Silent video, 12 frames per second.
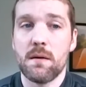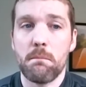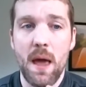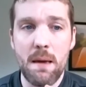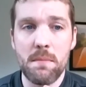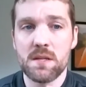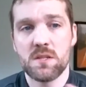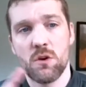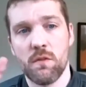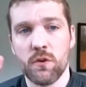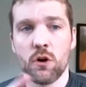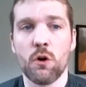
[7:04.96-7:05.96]
payments. So if
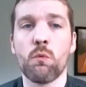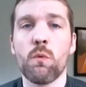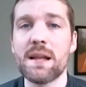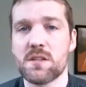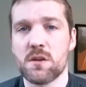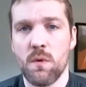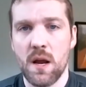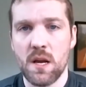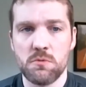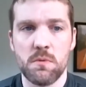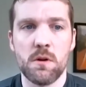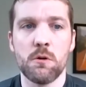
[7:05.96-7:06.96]
you're in a rent
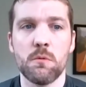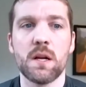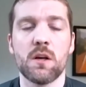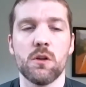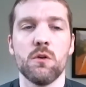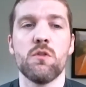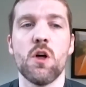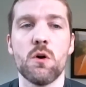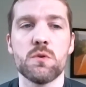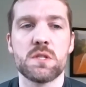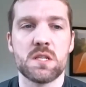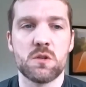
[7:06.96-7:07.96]
arrangement, it would include
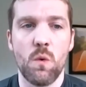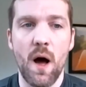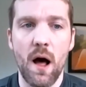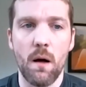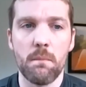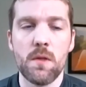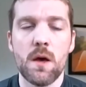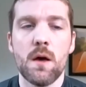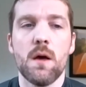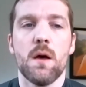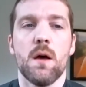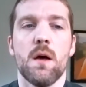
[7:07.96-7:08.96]
those as well.
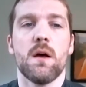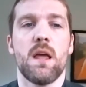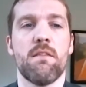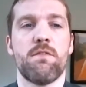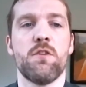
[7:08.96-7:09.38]
If